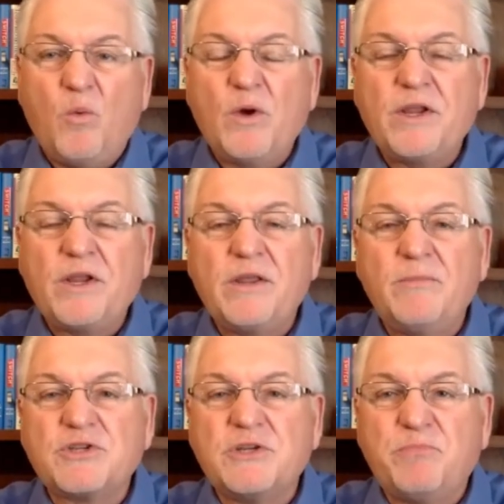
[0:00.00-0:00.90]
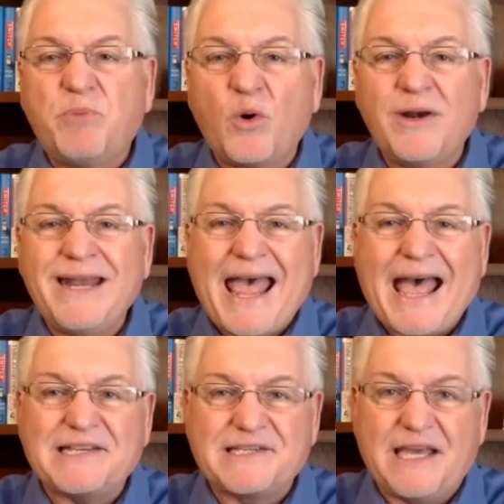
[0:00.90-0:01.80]
one of the most important
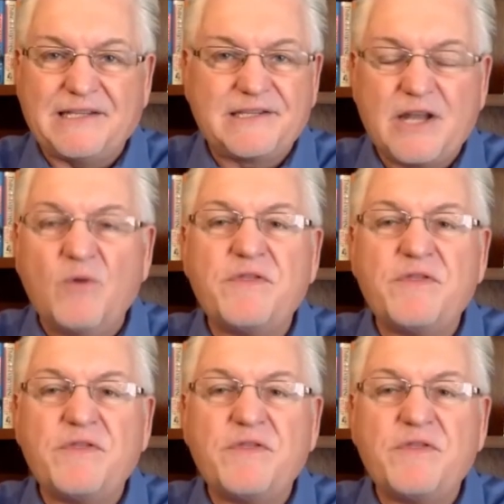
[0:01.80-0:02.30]
assets, no,